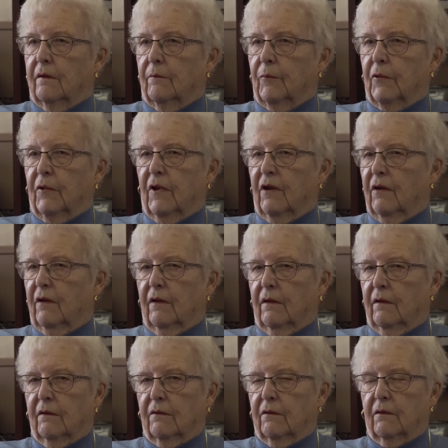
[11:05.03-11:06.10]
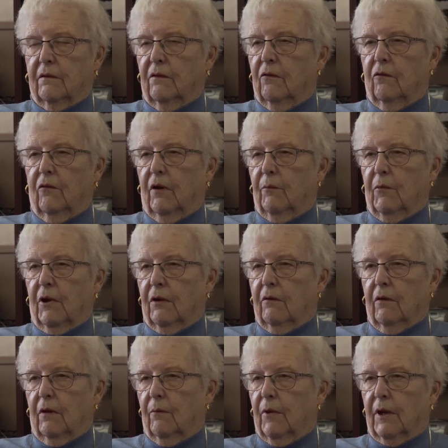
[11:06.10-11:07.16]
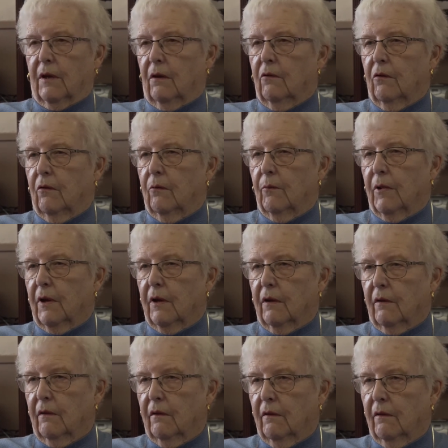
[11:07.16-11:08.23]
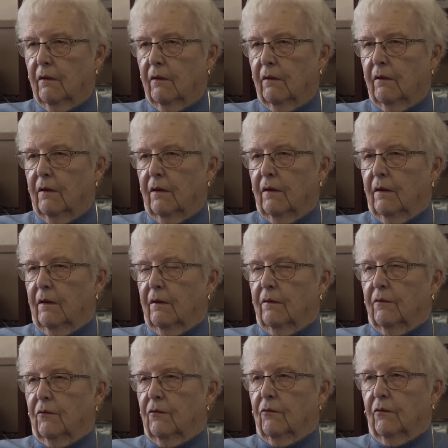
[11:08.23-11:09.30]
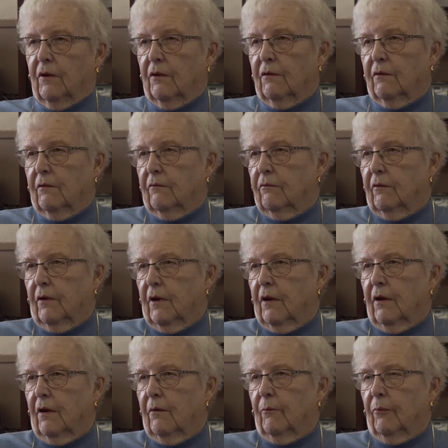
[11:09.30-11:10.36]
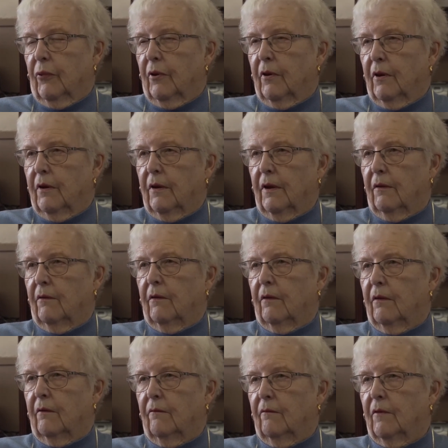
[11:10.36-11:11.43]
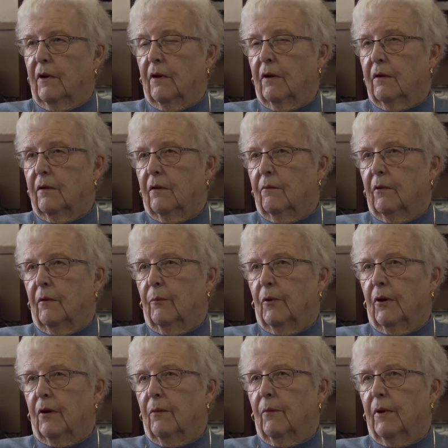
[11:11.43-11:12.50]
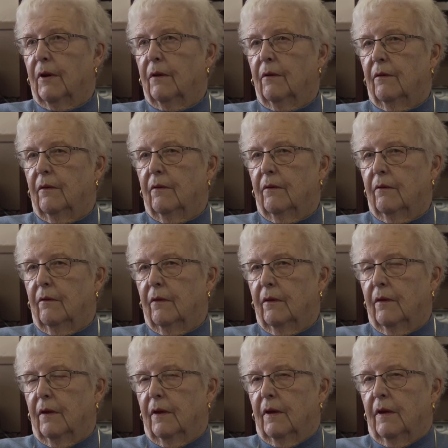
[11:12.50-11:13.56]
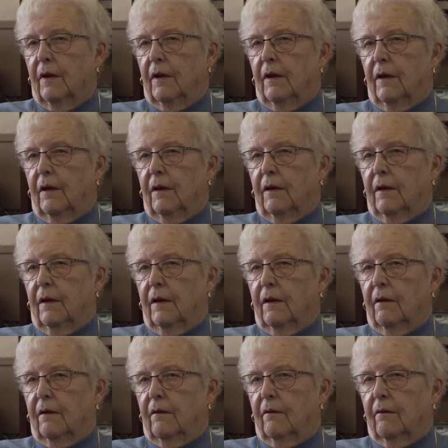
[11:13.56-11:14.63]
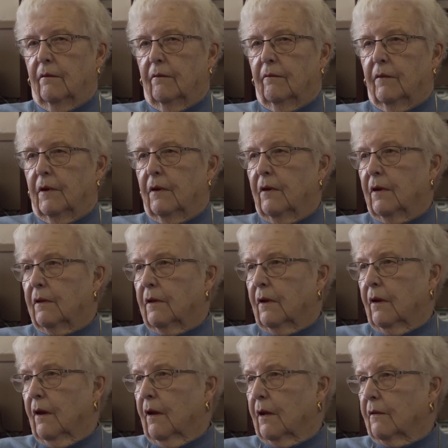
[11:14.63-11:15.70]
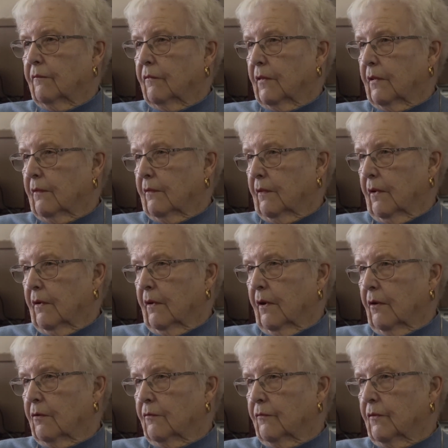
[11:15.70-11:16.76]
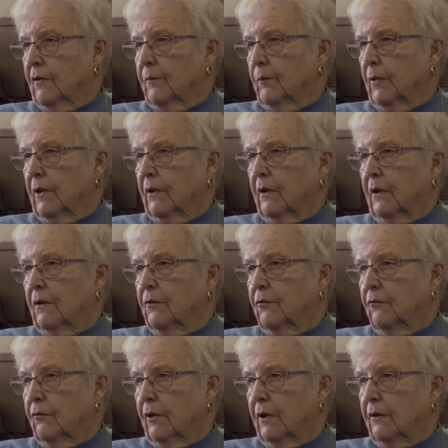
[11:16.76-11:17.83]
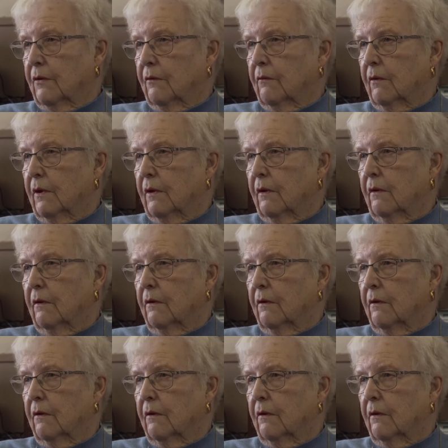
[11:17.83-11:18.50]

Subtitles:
but I said, no, I'm not going to make a home here. So we end up, then we got the apartment, and then we got the lot where our house was built on Sunia Street.